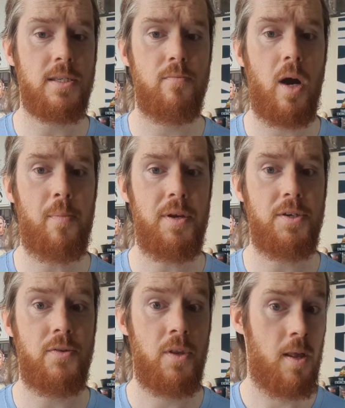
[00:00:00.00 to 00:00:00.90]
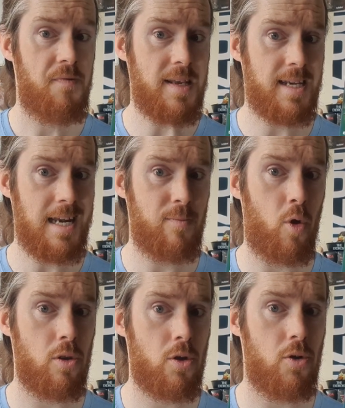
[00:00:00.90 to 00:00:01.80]
in my opinion. That's Cannibal
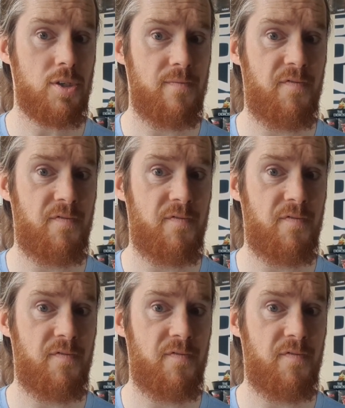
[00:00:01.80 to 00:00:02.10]
Holocaust on